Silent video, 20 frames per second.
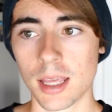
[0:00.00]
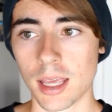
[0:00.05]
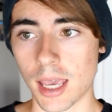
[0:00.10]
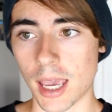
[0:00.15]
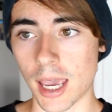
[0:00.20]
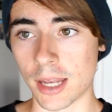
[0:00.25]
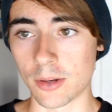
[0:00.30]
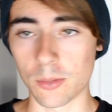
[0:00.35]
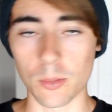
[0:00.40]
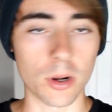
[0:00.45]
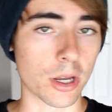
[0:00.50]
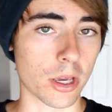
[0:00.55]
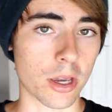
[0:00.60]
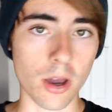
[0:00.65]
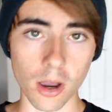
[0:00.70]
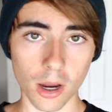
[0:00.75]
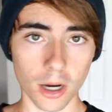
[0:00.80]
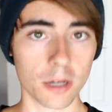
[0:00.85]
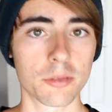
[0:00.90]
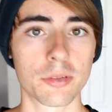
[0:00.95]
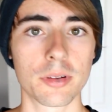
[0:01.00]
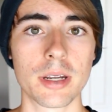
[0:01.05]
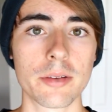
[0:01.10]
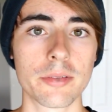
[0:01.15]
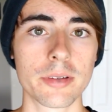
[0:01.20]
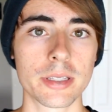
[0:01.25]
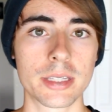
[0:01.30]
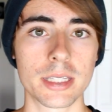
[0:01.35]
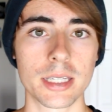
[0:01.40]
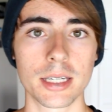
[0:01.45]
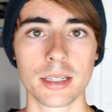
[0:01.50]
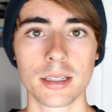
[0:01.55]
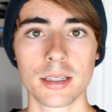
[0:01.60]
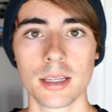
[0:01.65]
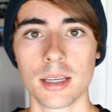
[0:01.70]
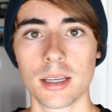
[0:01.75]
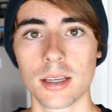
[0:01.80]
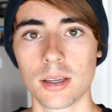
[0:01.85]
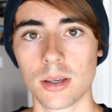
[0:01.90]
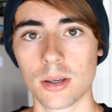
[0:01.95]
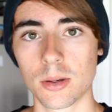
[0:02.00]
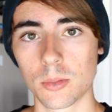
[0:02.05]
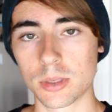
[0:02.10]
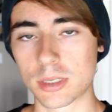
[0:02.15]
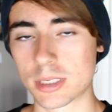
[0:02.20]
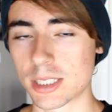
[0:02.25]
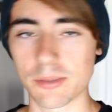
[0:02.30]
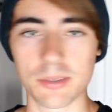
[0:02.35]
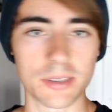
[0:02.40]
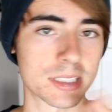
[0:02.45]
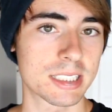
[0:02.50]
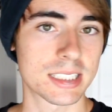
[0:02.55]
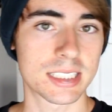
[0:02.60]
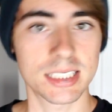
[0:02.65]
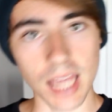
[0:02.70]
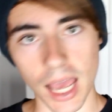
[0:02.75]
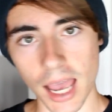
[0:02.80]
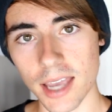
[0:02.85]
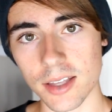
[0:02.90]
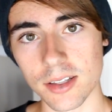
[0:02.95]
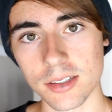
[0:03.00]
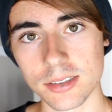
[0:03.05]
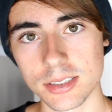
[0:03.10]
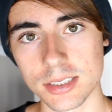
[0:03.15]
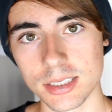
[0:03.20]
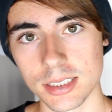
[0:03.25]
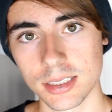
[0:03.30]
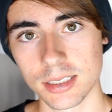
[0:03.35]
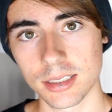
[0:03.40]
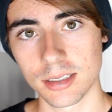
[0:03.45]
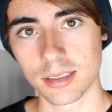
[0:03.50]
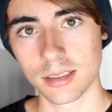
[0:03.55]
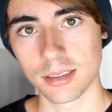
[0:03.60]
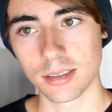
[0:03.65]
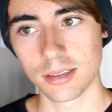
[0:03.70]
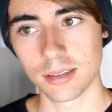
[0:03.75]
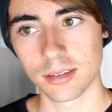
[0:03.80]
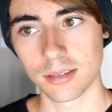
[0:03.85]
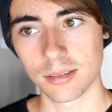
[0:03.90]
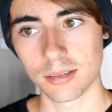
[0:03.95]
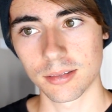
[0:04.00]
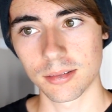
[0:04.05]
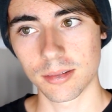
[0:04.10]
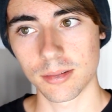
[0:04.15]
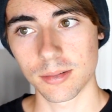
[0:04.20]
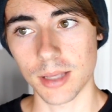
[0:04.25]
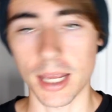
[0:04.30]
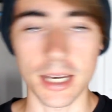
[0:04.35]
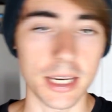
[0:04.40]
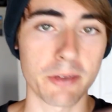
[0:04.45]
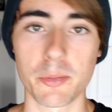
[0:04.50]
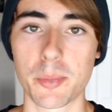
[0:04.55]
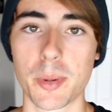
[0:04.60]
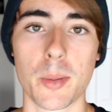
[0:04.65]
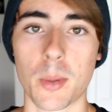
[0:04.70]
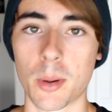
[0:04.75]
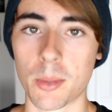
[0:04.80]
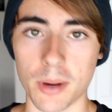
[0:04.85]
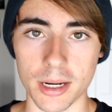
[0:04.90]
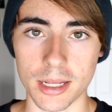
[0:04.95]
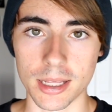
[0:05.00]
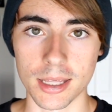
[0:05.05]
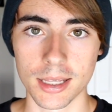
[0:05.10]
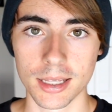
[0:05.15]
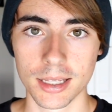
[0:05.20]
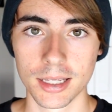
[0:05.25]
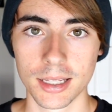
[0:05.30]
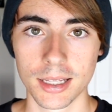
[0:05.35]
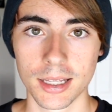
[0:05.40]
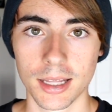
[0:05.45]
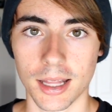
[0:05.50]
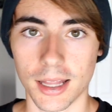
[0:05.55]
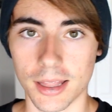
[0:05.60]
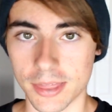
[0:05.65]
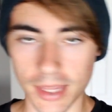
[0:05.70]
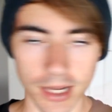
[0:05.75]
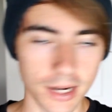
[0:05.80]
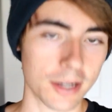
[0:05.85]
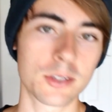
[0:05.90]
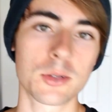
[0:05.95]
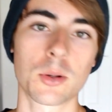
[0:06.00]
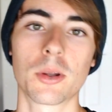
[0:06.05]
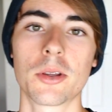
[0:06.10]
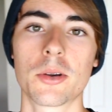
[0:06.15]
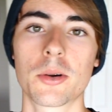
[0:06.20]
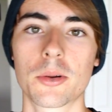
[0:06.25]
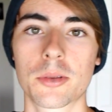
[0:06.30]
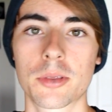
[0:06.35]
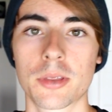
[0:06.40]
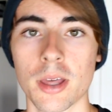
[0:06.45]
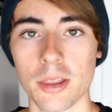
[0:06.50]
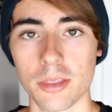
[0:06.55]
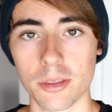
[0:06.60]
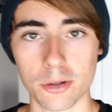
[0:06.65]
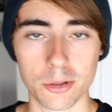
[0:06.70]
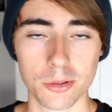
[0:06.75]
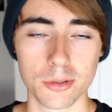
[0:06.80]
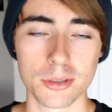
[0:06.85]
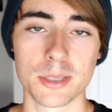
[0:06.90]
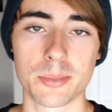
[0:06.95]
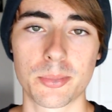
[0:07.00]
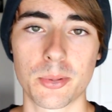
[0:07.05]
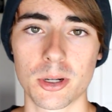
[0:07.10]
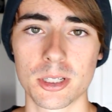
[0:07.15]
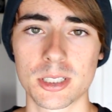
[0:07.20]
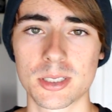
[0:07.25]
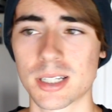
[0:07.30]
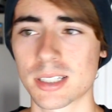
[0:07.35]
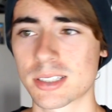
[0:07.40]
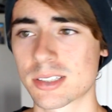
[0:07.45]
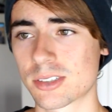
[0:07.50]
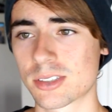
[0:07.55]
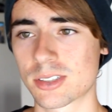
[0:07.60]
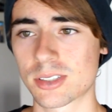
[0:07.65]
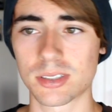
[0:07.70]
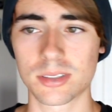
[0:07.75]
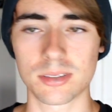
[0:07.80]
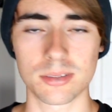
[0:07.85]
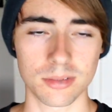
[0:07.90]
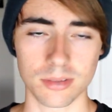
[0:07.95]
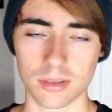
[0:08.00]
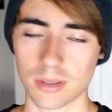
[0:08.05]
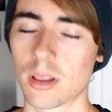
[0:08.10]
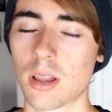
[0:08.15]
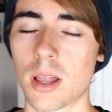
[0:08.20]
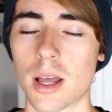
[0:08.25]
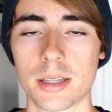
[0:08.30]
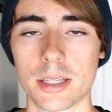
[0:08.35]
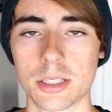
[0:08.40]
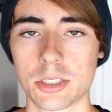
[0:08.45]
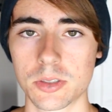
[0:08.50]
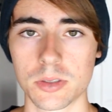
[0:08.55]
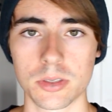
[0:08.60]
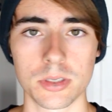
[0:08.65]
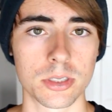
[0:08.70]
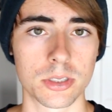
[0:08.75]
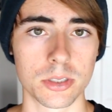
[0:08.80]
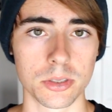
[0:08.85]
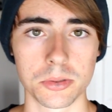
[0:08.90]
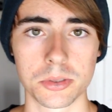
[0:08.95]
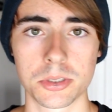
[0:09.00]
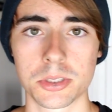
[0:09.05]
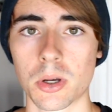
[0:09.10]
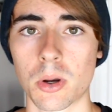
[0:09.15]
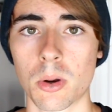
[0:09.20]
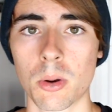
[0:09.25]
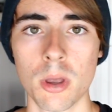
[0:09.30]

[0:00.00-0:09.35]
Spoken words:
and you want to carve and everything with different styles, and you have a bit more money, then I'd totally go with the cruiser boards because there's a lot that you can do. So